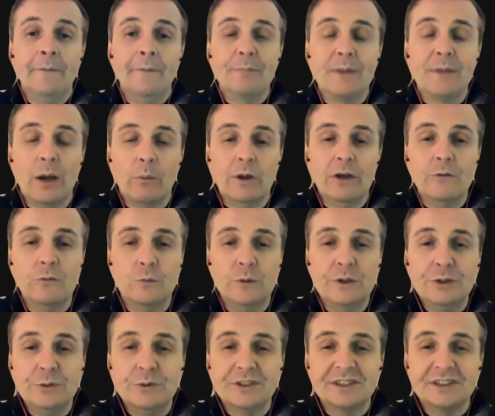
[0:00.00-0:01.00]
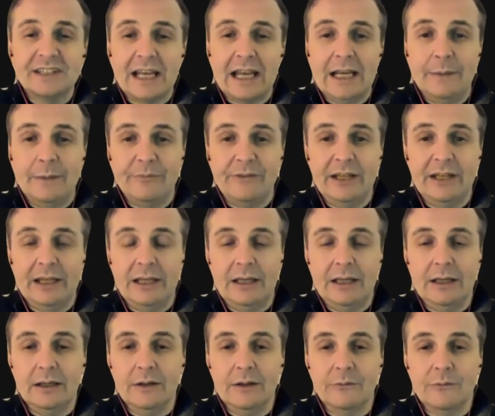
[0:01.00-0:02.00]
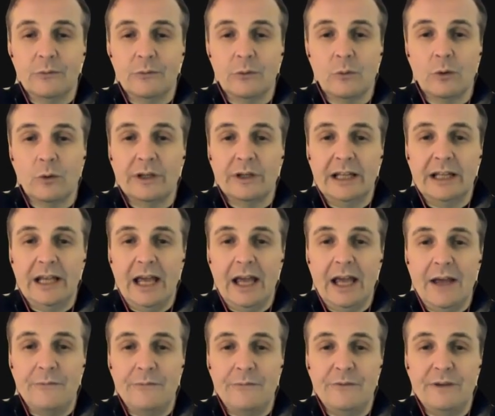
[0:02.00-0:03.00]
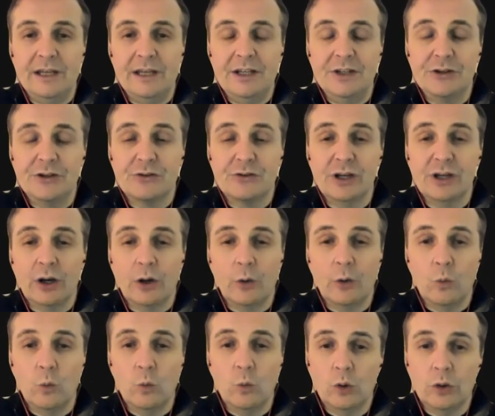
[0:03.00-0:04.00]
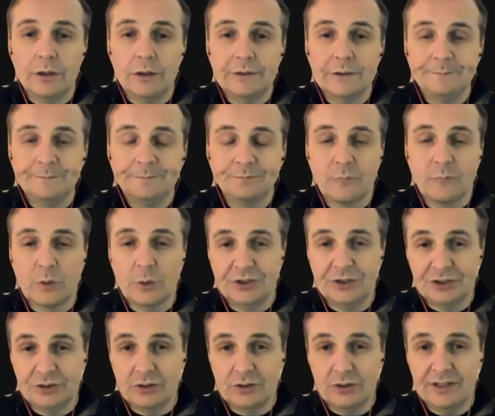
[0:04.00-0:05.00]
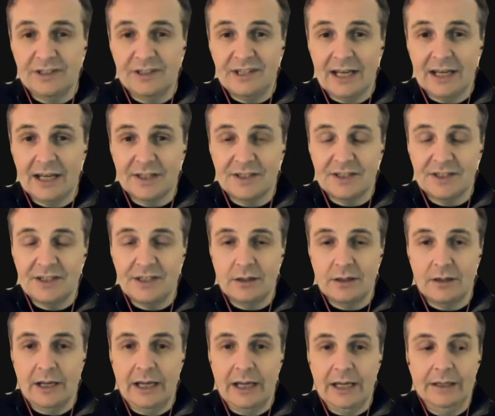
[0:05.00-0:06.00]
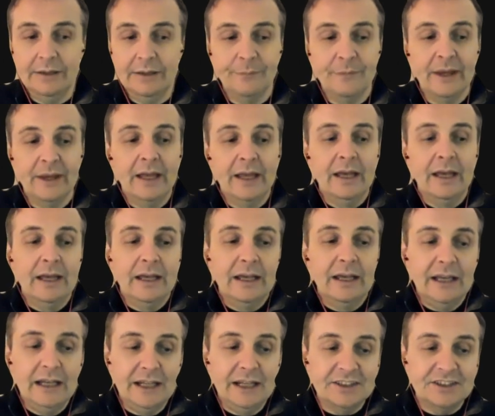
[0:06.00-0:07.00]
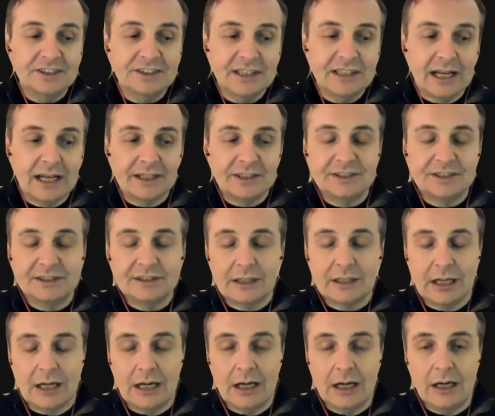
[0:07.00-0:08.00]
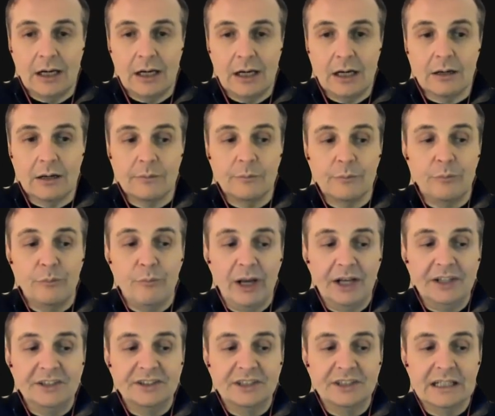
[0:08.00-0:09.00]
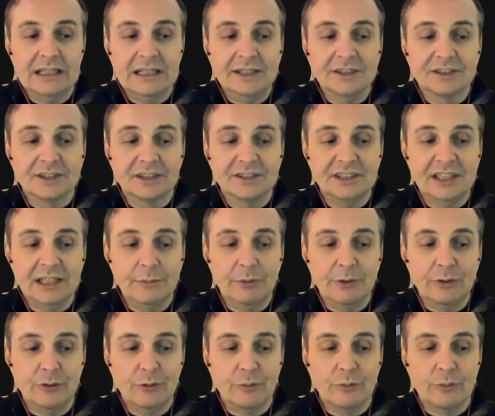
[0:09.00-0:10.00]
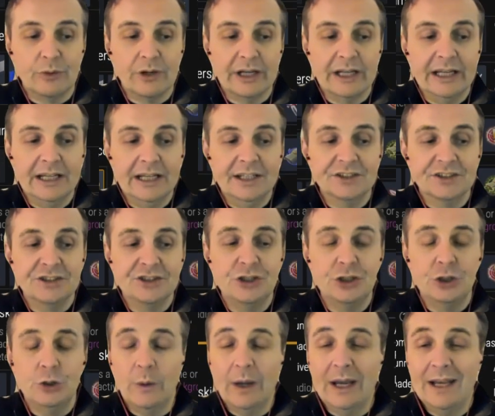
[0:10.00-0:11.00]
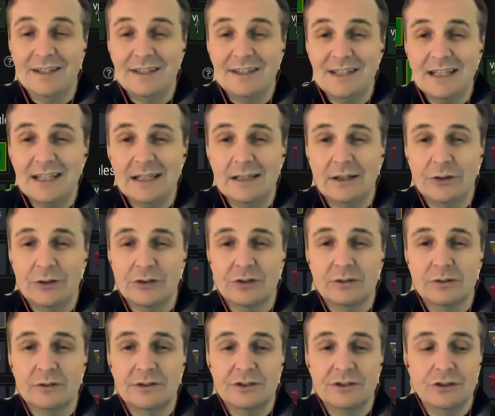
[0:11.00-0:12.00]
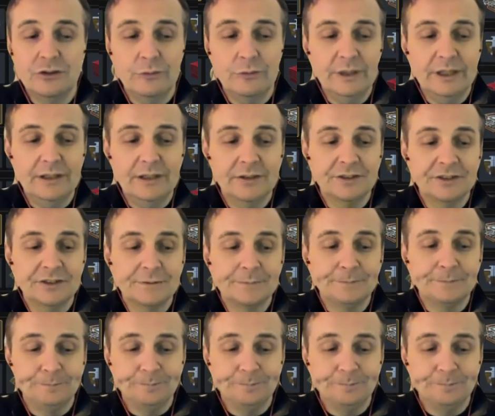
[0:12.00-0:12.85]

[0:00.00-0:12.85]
Now, if we do the same thing for the FV301, which is another light tank at tier 8, its stats are basically, its concealment number is 218 at 302 meters.